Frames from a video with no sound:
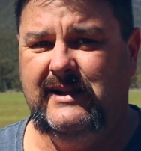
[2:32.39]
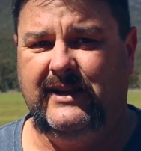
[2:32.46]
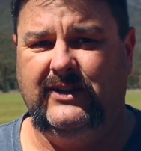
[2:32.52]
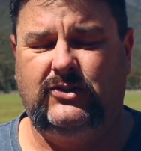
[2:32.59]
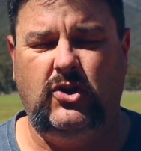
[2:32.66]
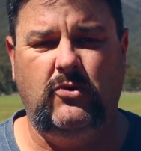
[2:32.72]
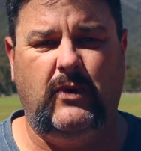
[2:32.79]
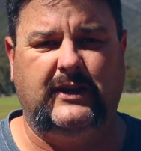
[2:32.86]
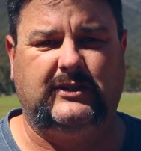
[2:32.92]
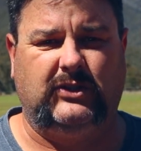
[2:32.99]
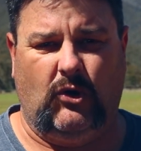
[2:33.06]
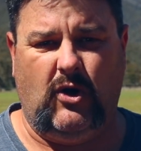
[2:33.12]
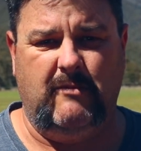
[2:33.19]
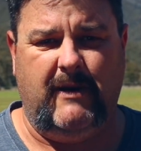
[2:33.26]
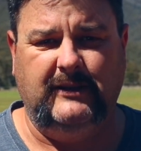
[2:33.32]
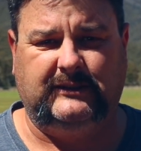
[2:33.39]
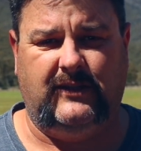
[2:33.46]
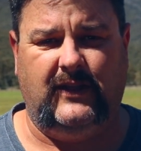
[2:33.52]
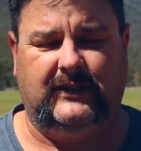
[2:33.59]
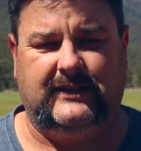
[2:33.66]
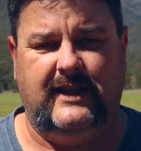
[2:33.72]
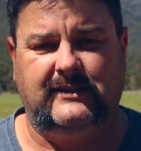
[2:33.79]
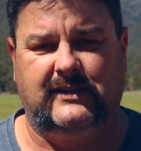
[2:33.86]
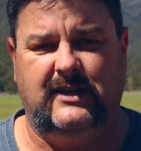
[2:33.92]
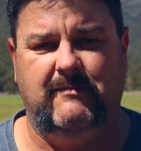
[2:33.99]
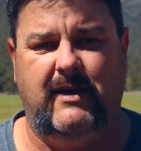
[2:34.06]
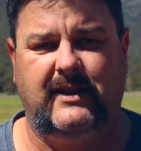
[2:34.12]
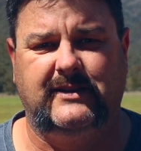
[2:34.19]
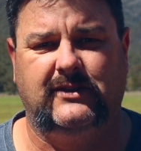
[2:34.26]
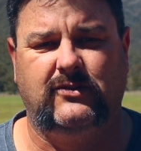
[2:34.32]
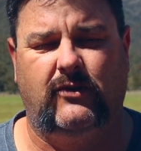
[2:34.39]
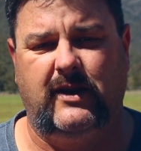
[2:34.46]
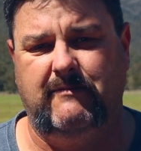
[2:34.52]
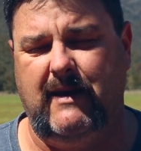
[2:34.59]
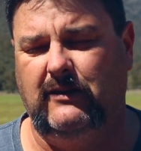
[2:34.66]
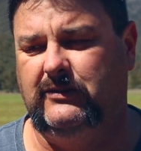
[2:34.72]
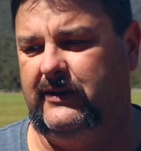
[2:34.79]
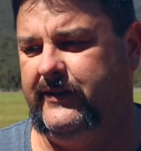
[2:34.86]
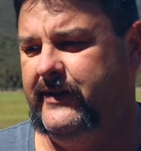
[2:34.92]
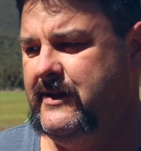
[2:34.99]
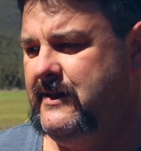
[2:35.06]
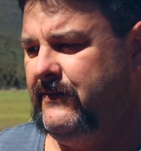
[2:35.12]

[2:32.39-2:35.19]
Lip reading: In 2 weeks' time, most of that 10 centimetres has already melted.